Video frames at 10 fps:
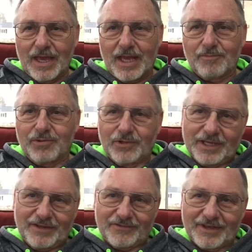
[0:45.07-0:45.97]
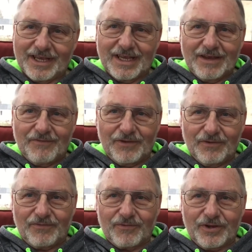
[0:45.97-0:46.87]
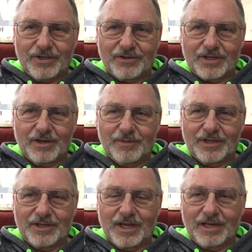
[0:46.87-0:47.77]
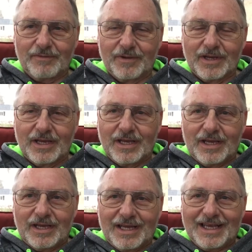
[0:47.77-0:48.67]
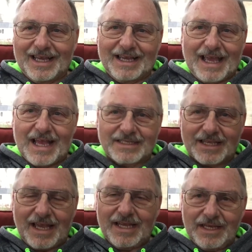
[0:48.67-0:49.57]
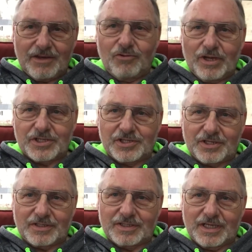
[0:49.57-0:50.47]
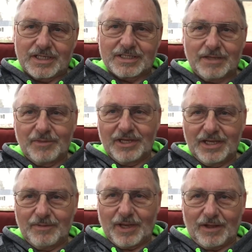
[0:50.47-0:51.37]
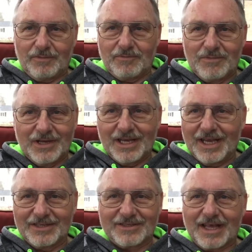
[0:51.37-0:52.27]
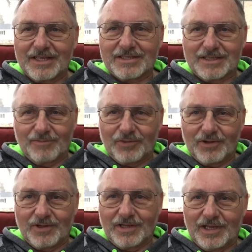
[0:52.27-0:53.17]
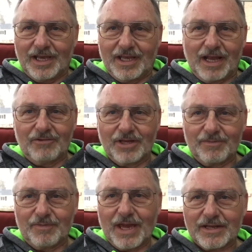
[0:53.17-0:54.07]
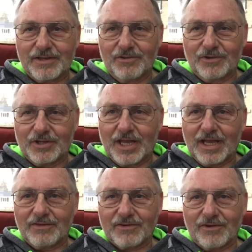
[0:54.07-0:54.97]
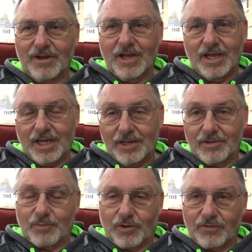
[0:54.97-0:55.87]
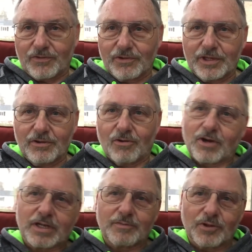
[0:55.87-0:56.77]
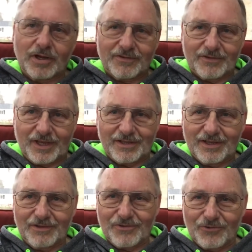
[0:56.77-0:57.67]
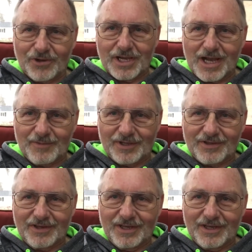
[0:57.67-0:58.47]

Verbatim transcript: And please feel free to come and uh, ask any questions. Send me an email. It's that simple. And I will get back to you with the answer either personally or on the blog site through a comment